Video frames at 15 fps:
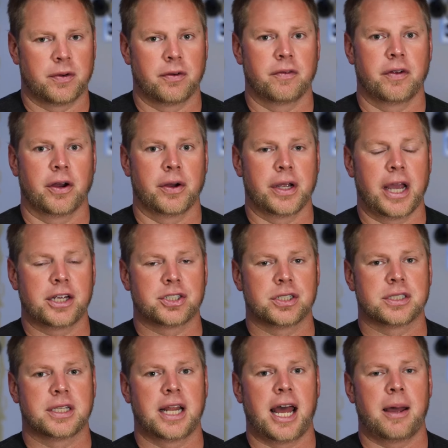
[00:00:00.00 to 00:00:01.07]
different
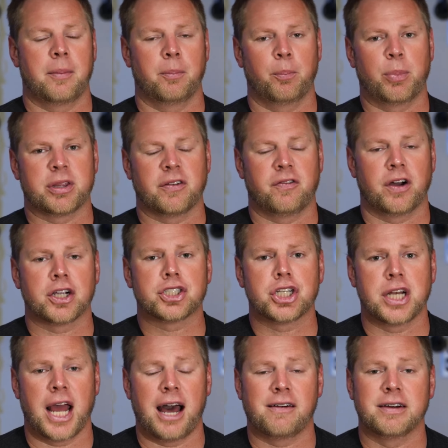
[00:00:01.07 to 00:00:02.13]
variations to that, but the
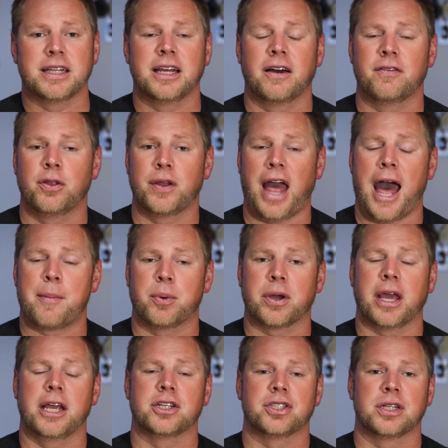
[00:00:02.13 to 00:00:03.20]
functionality of the
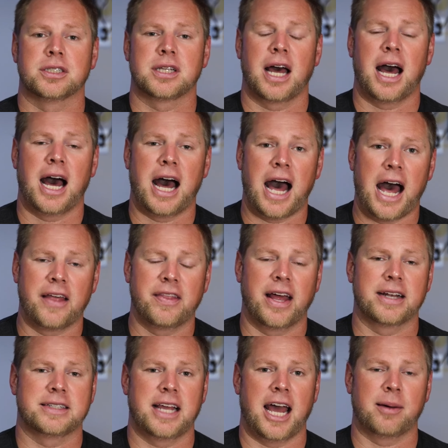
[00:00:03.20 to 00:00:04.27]
applications on
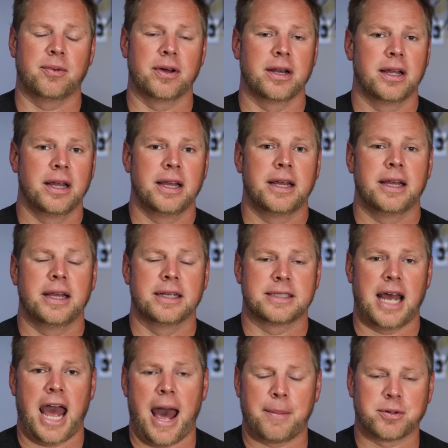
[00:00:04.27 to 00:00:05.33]
that tablet
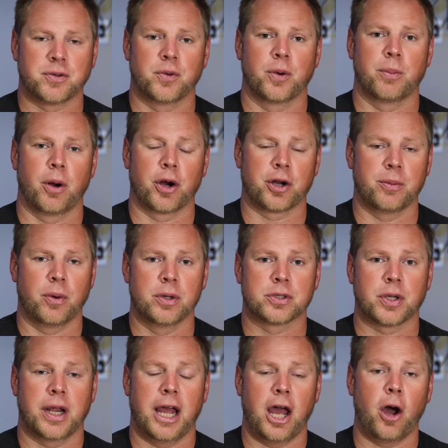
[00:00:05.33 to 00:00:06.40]
is absolutely remarkable and it's
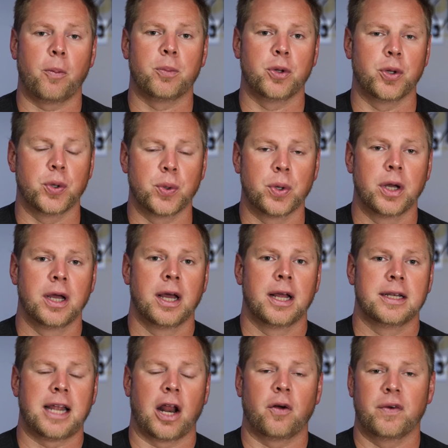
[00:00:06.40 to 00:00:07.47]
going to help you
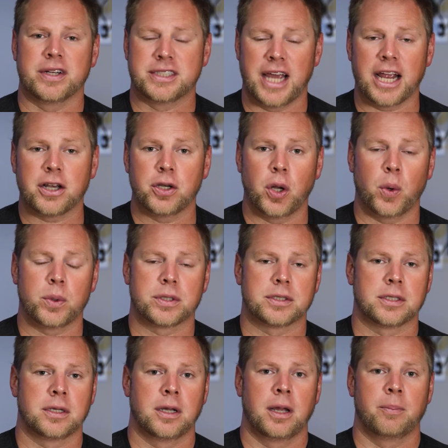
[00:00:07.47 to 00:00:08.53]
not only take
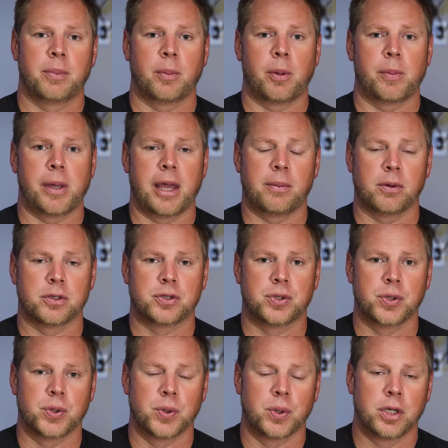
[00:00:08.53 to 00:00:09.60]
notes, but be able
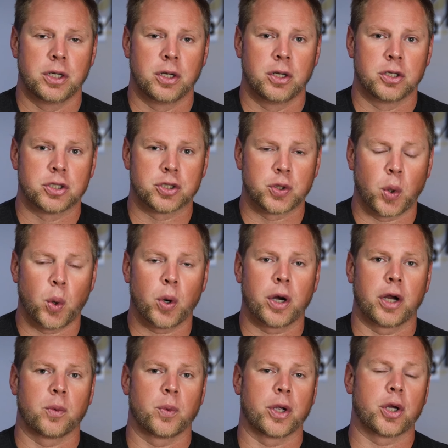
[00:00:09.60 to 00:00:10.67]
to
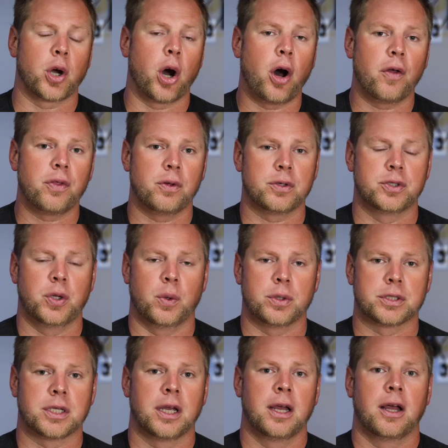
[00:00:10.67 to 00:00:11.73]
store and recall those
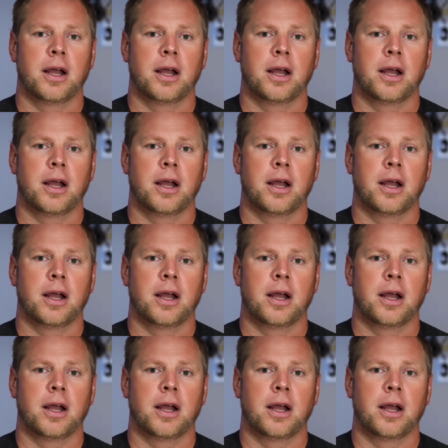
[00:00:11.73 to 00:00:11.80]
notes